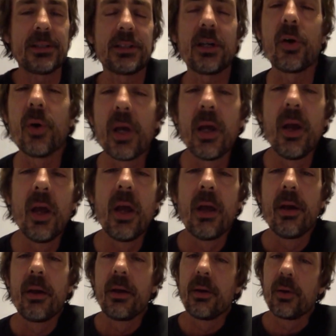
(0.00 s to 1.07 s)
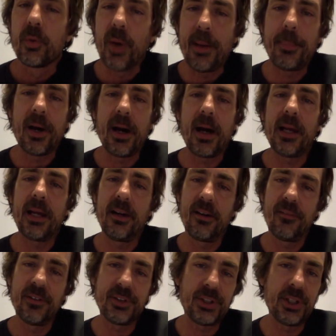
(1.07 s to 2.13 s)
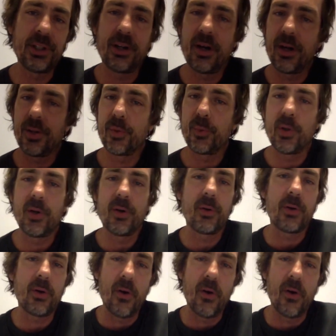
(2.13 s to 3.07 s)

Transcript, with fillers: So great buy here in Virginia on the road.